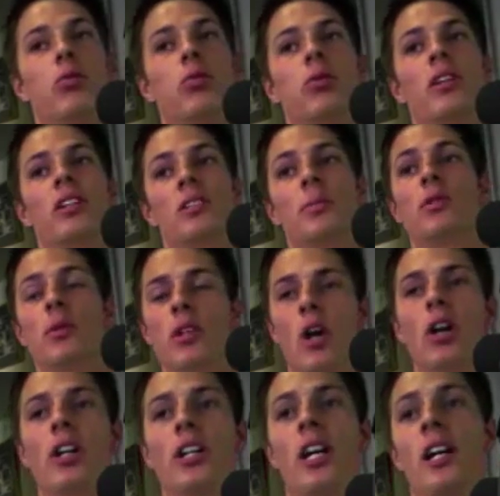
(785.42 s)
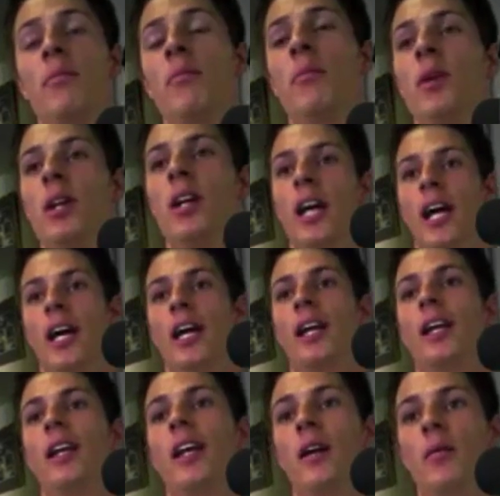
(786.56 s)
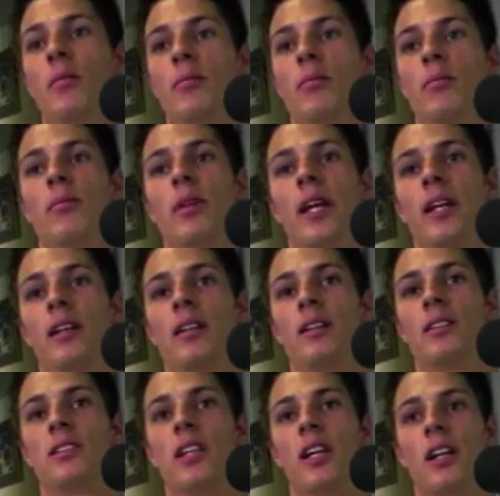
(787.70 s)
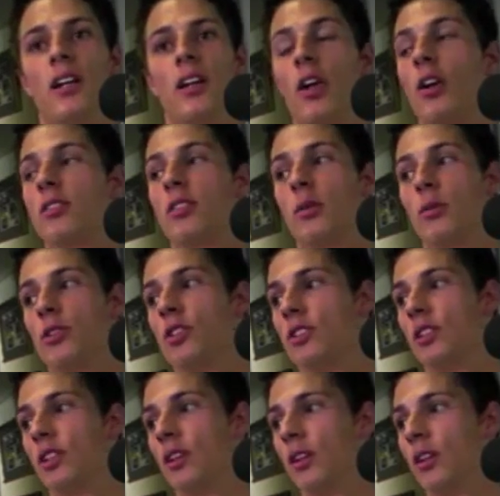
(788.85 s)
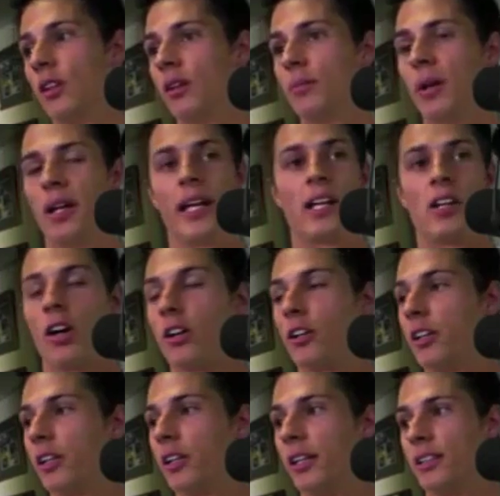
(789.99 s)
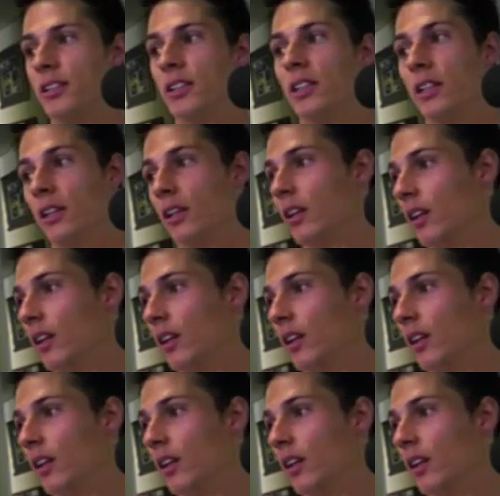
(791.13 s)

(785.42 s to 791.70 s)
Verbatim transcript: Oof, this is between Hockenheim and um, and uh, Lonato, which is in uh, by Lake Garda in Italy.